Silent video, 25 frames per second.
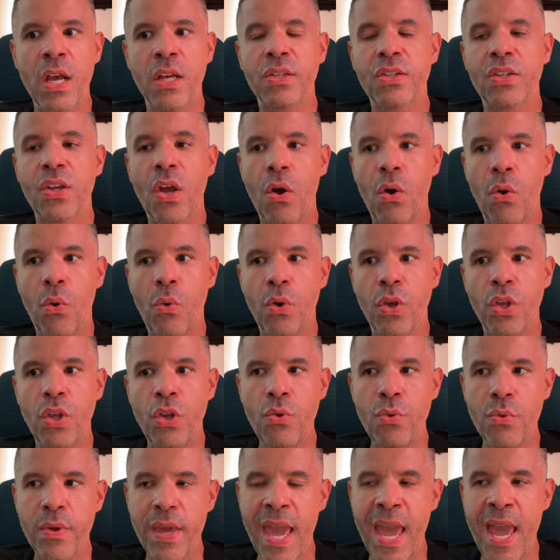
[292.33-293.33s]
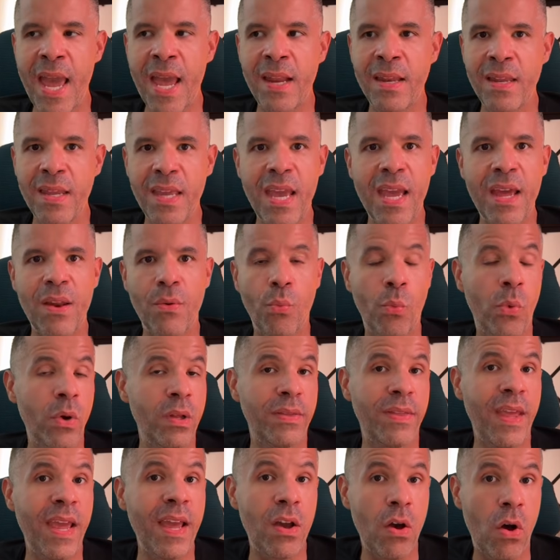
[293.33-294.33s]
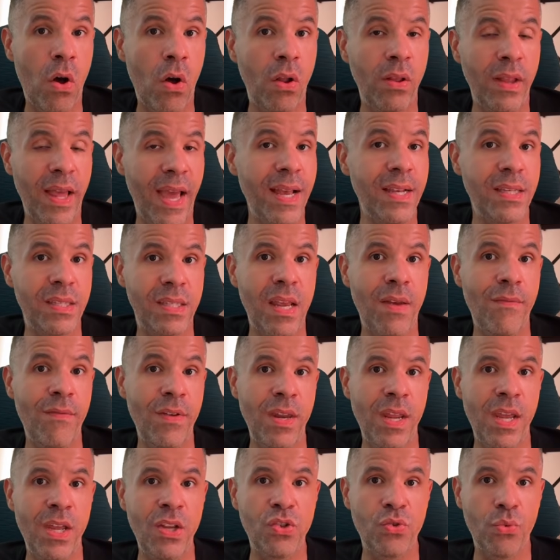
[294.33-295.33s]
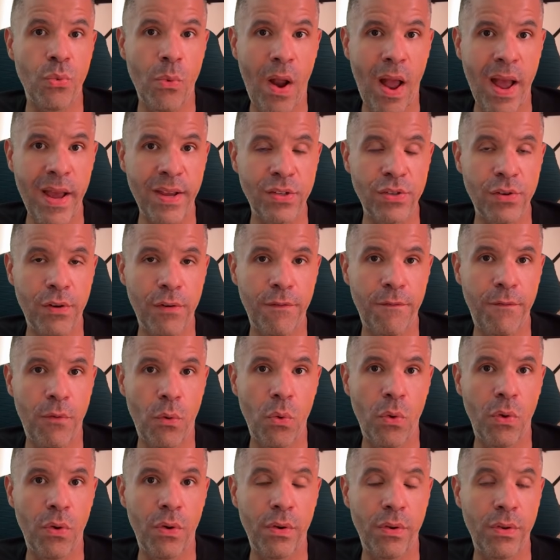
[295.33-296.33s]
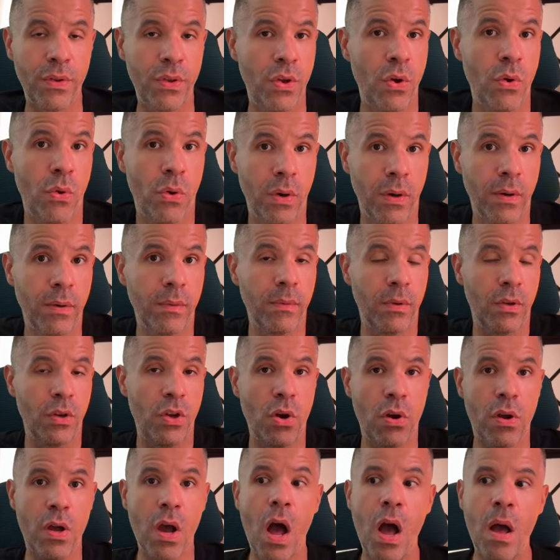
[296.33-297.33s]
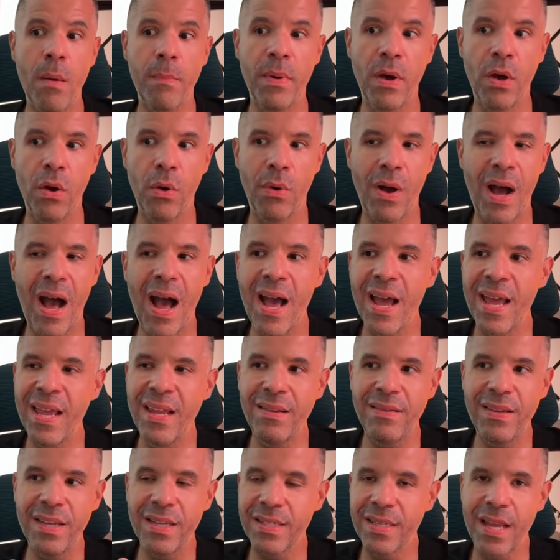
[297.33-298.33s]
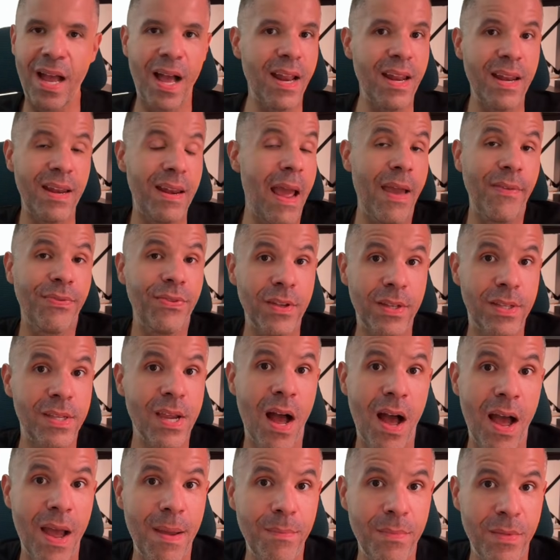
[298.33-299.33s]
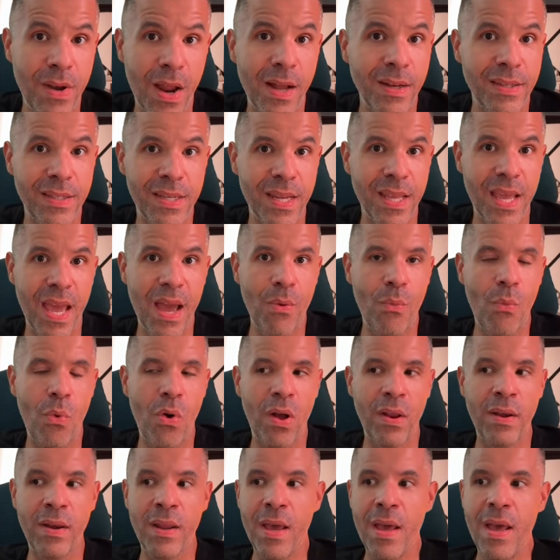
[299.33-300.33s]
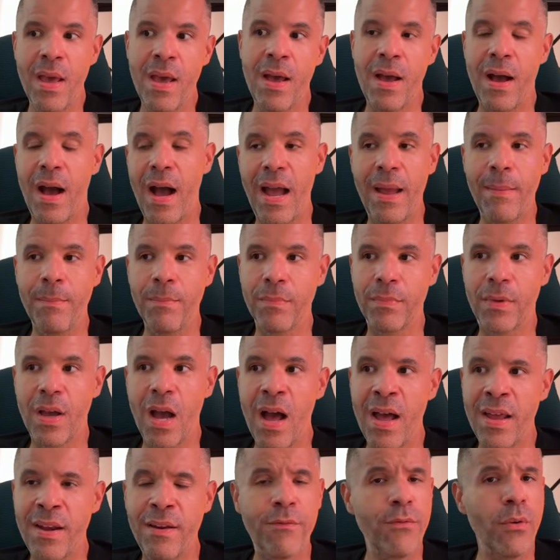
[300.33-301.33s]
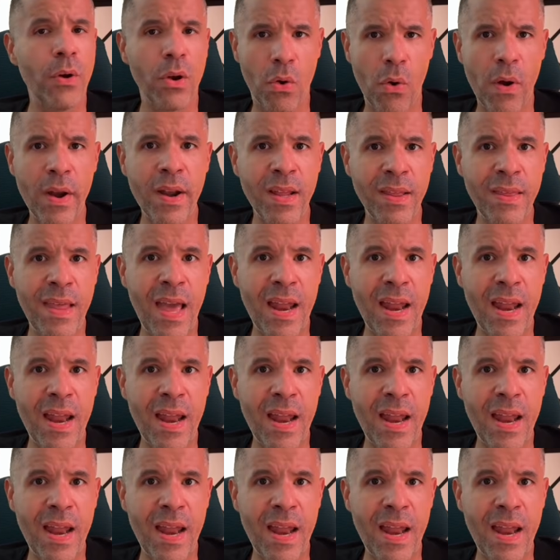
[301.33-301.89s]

So you can get what they call a 7-inch riser for your combo. I decided at the time not to get one. I'm kind of regretting